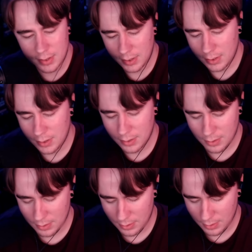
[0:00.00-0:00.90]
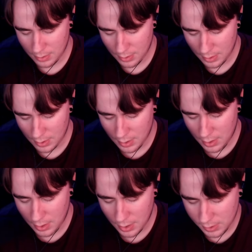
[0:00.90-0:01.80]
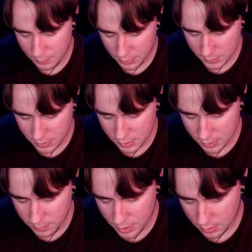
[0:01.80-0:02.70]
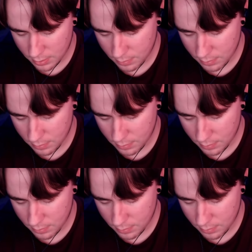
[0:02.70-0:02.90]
the C++ in the pack.